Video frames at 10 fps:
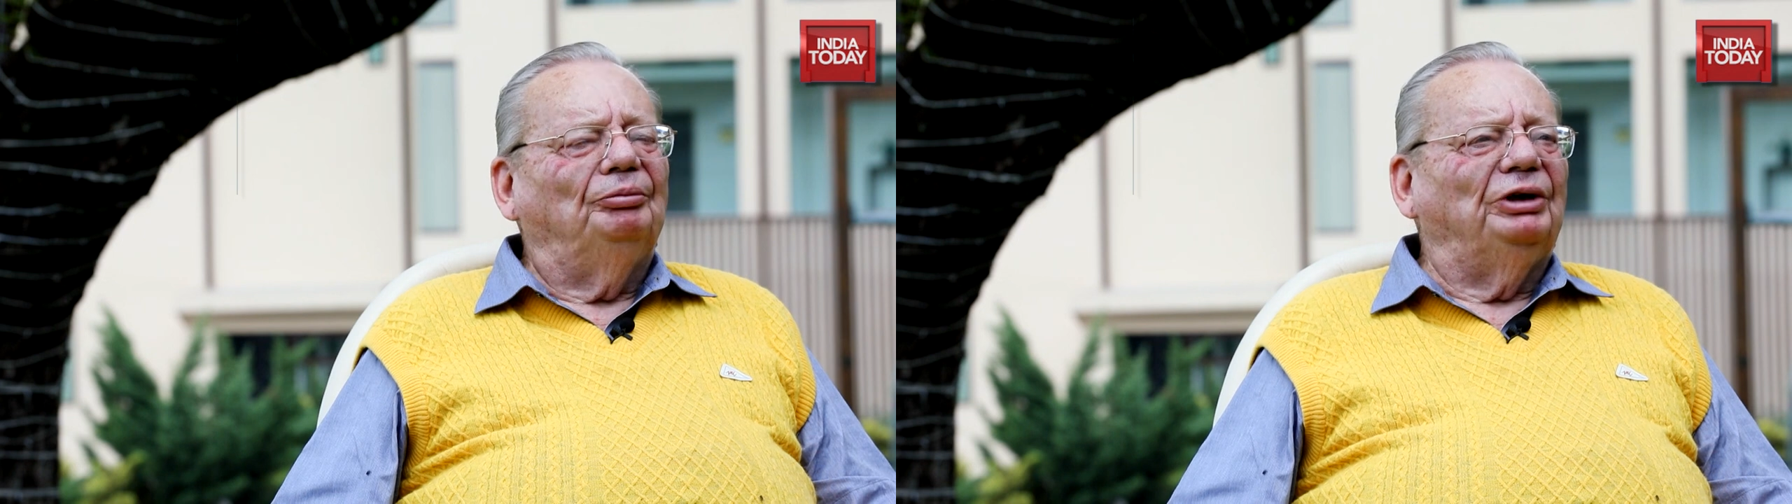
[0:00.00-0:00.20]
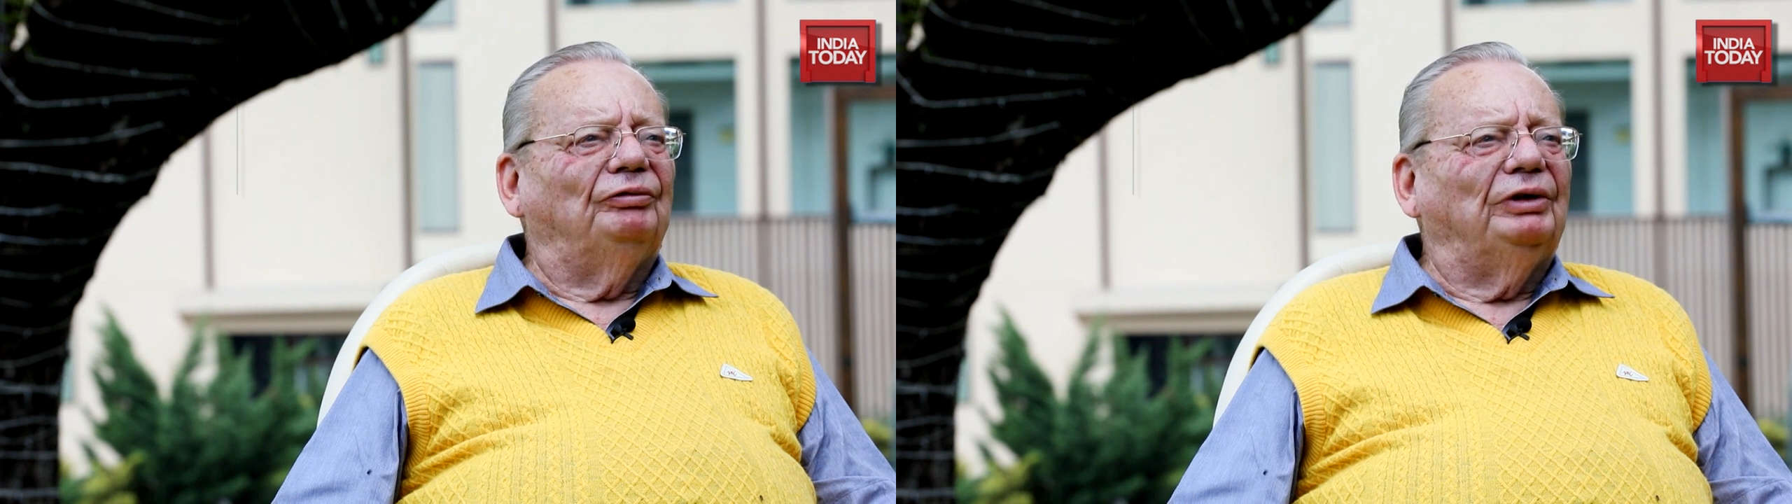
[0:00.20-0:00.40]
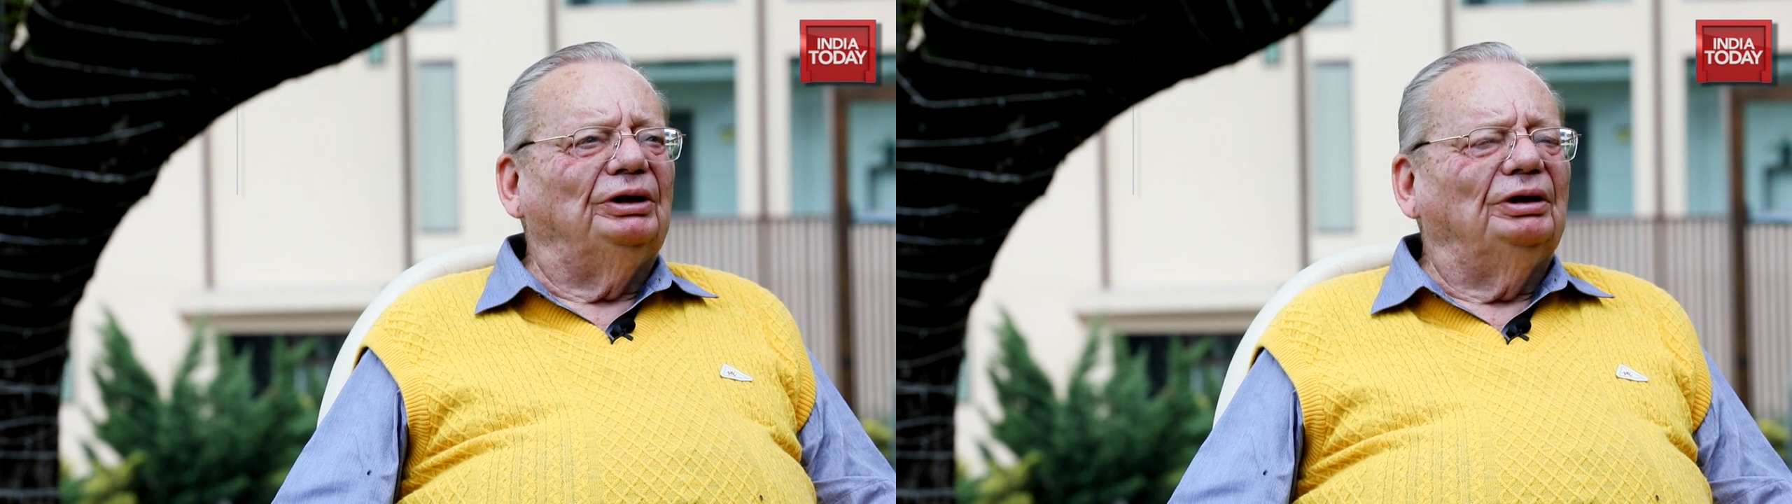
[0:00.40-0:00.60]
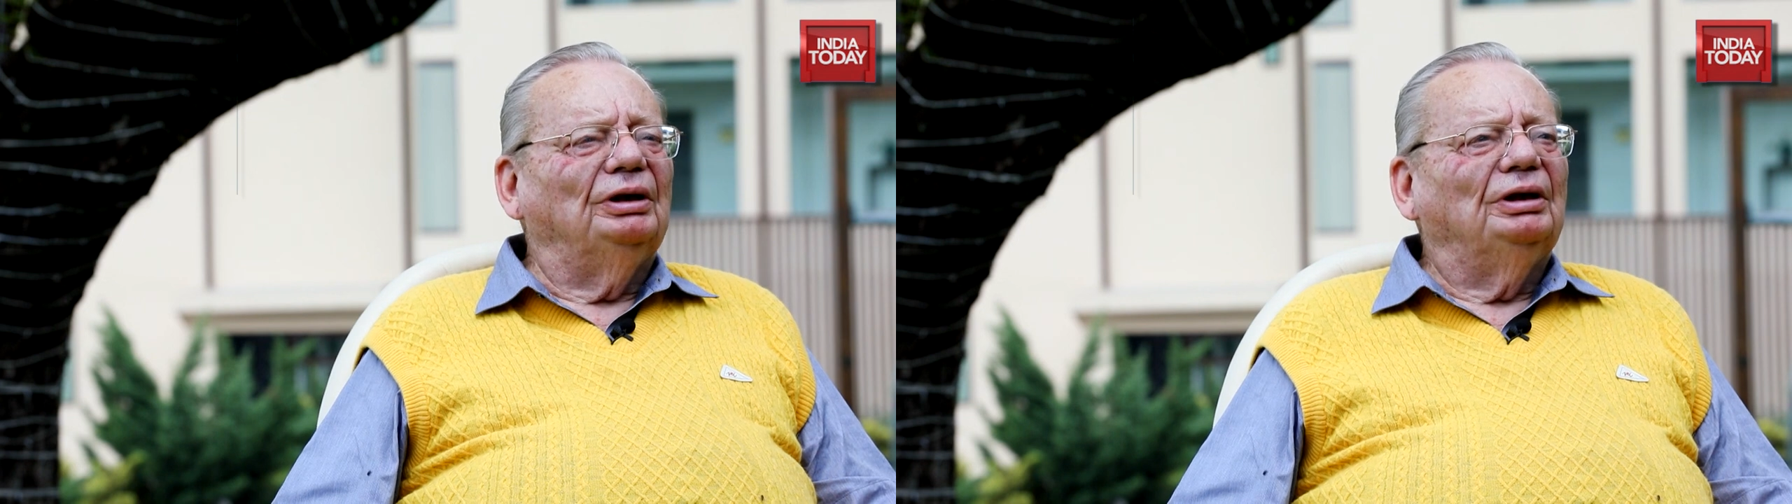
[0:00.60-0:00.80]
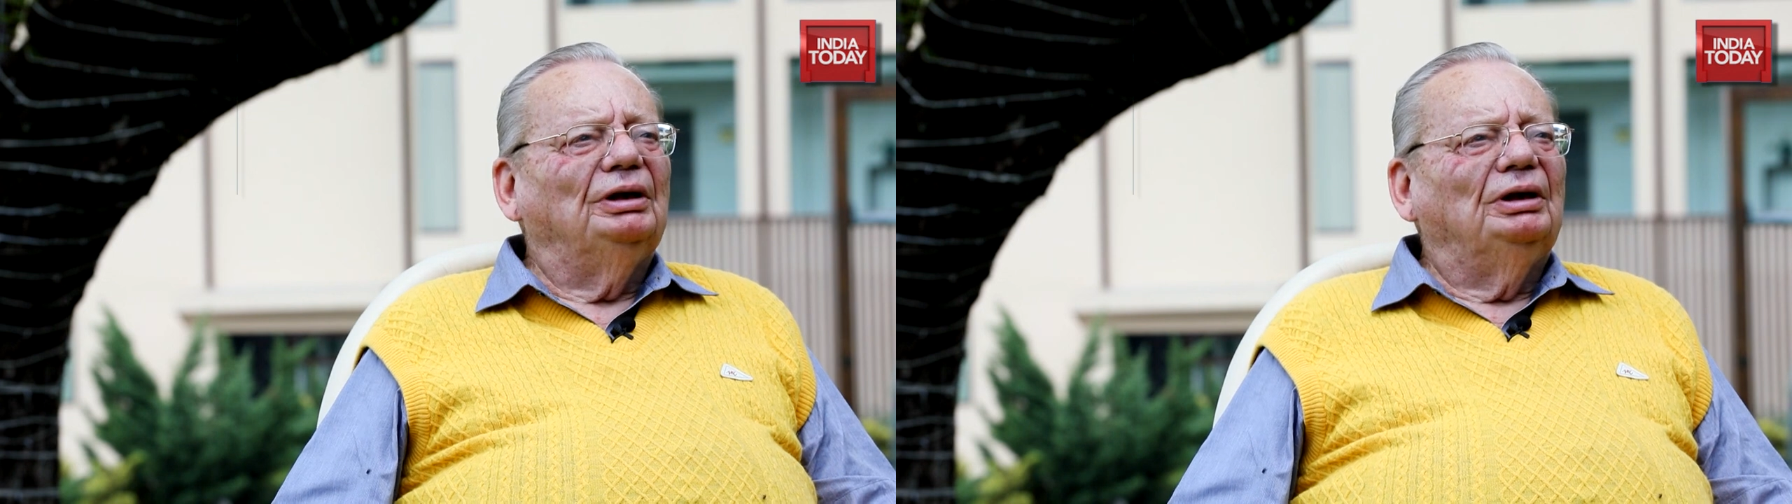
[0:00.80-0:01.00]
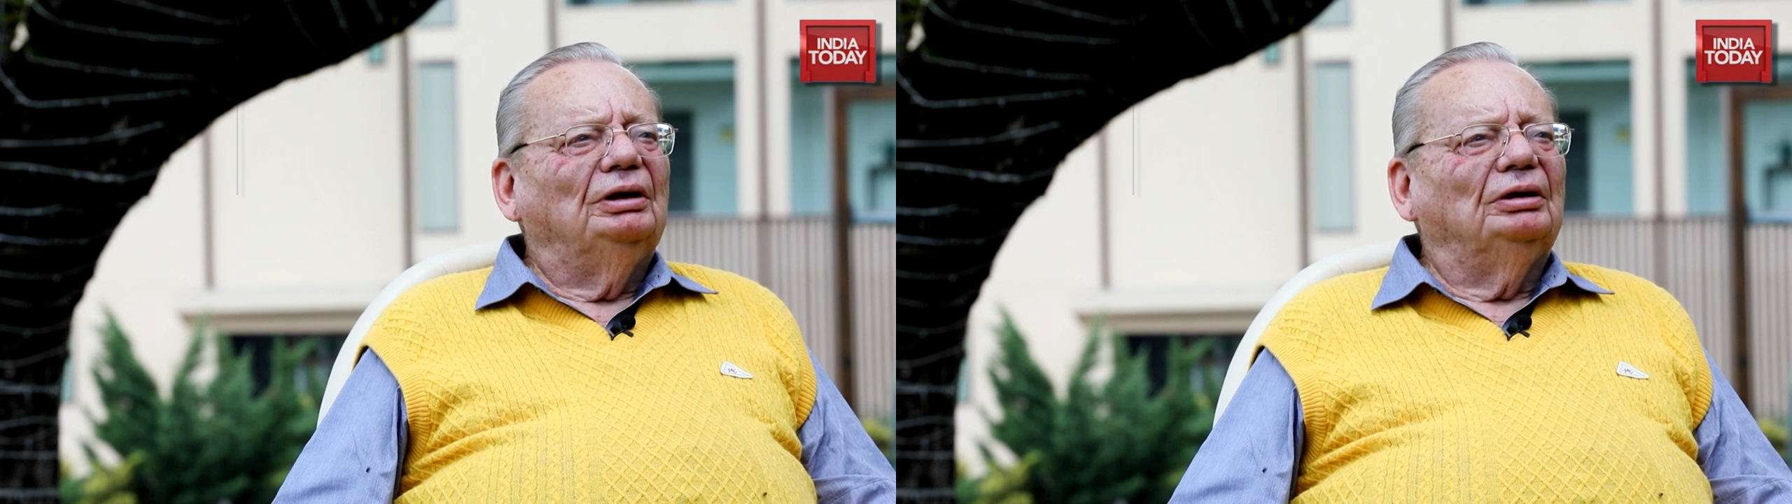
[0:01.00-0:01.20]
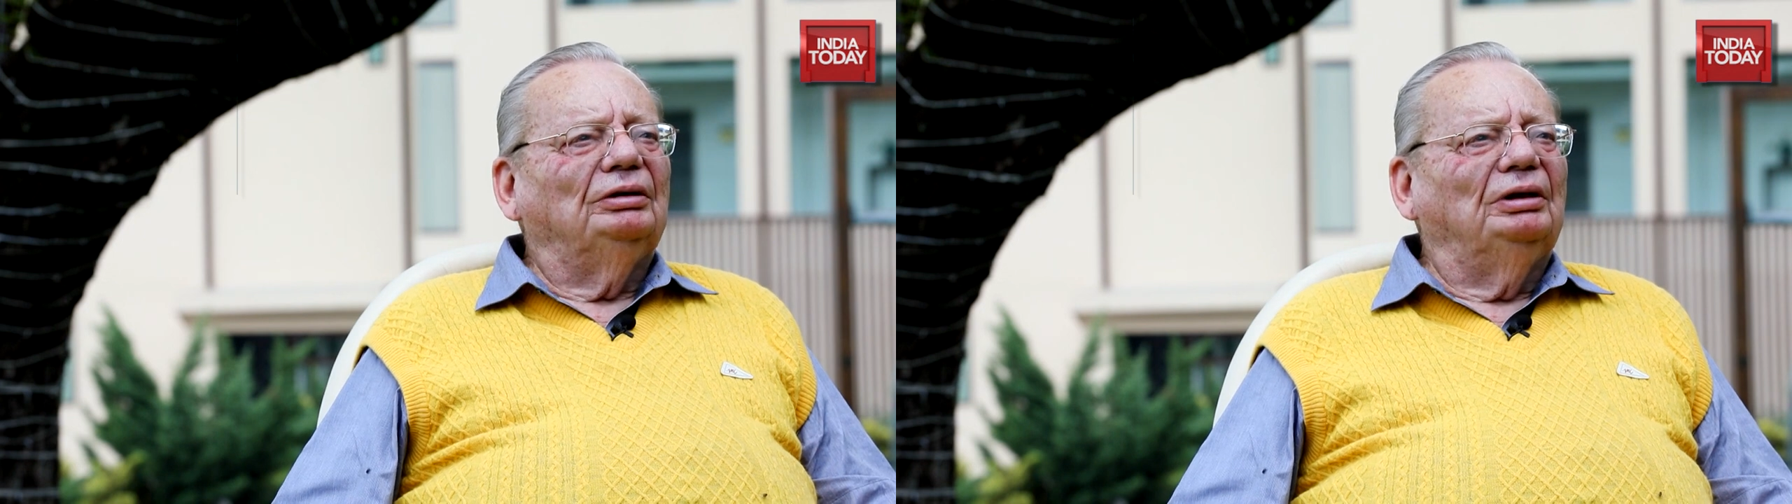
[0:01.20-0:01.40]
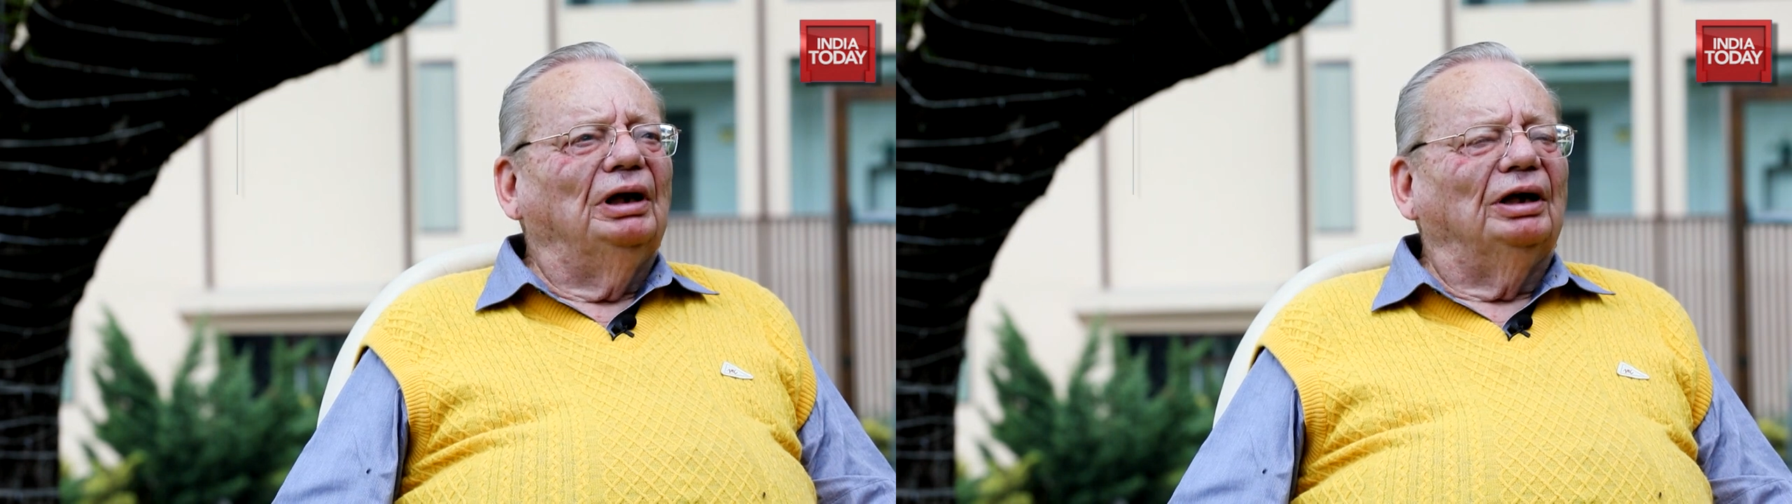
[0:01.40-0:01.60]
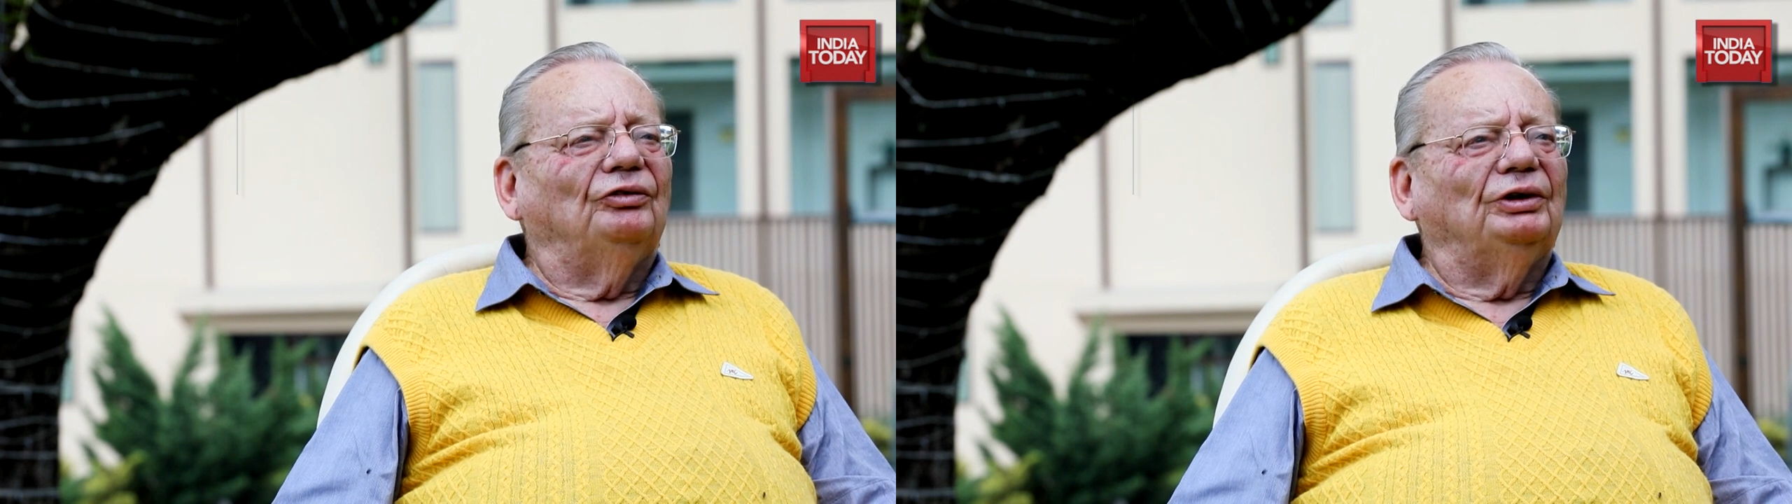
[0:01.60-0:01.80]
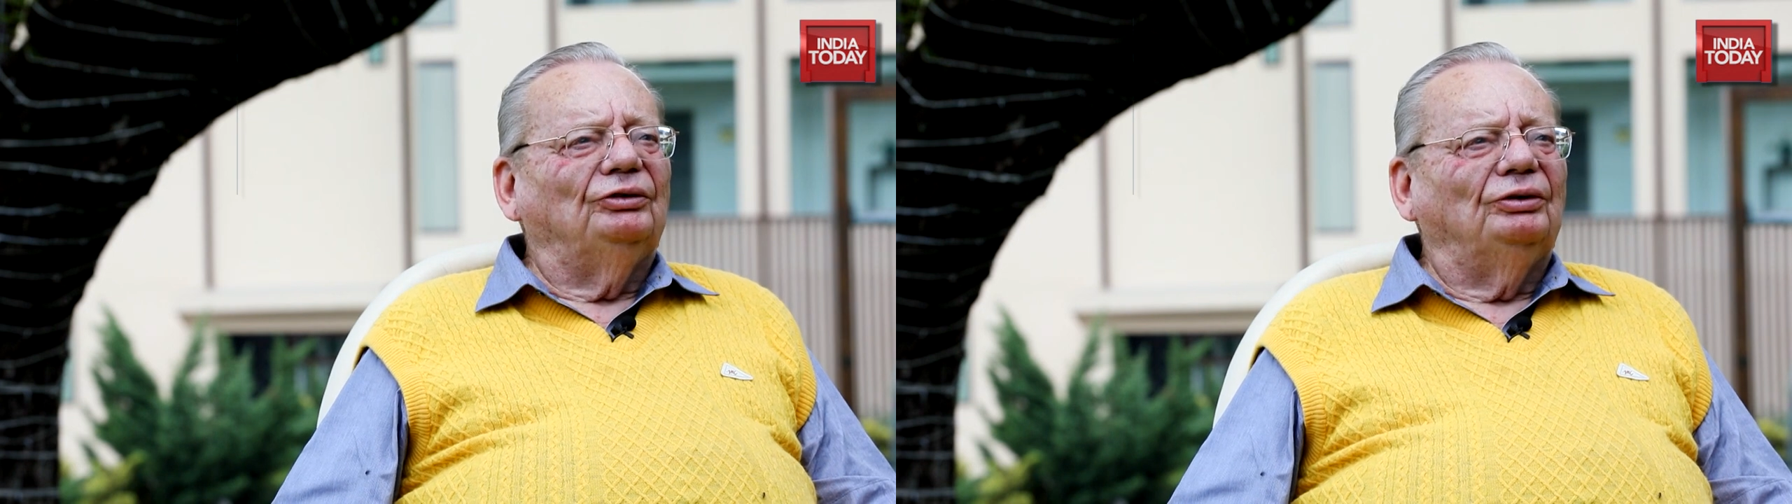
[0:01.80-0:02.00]
briefly
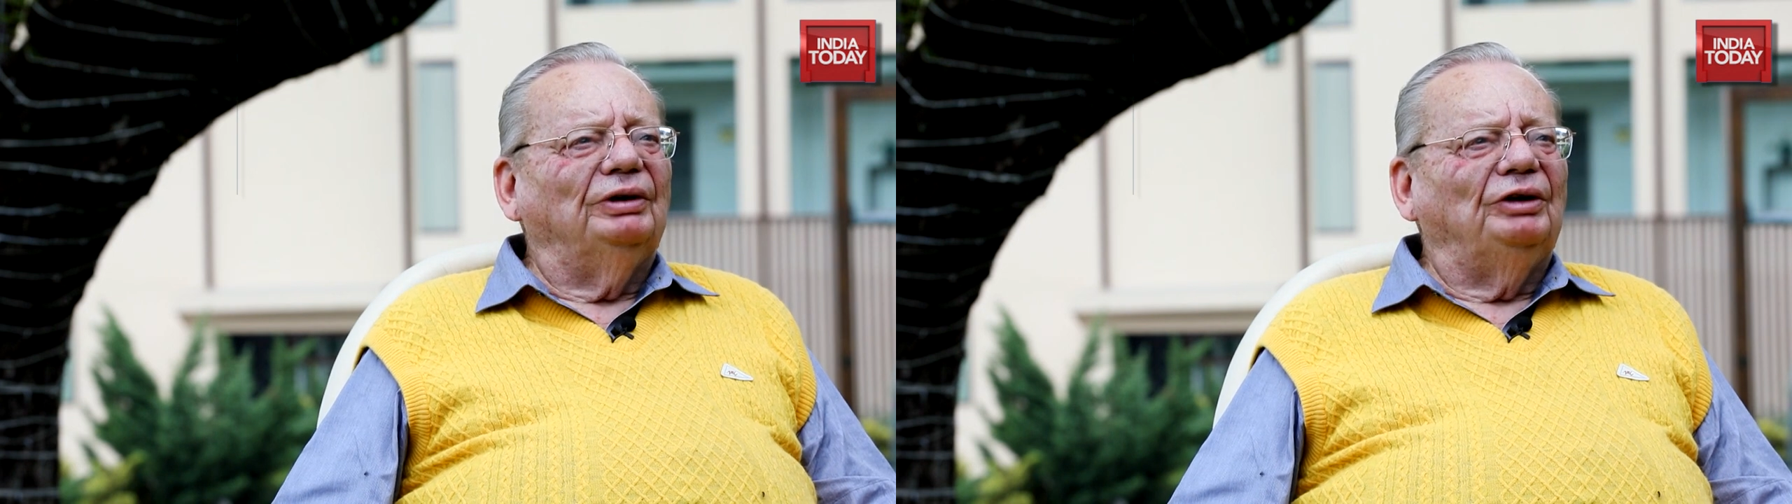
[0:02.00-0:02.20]
glancing through,